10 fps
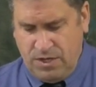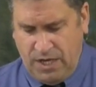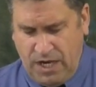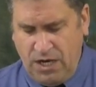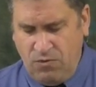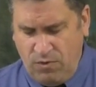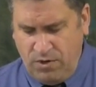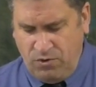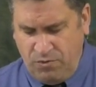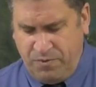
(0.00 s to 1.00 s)

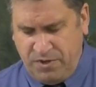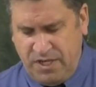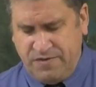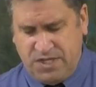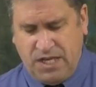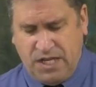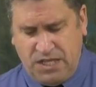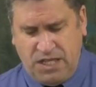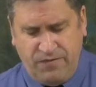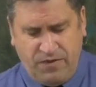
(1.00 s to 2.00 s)
Anyone who believes they
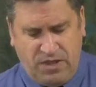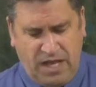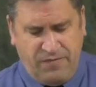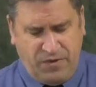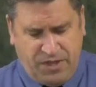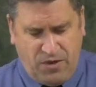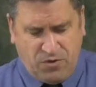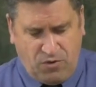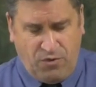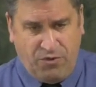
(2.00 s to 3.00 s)
can live a life
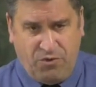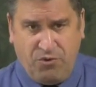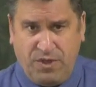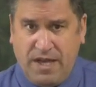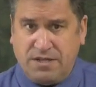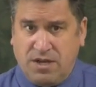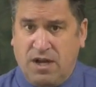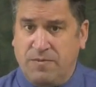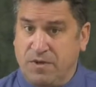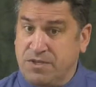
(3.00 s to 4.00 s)
without going through that
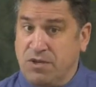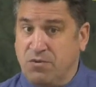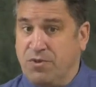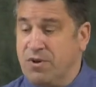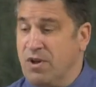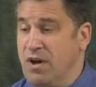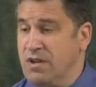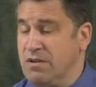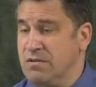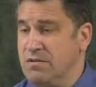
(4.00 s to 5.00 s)
time doesn't know their God.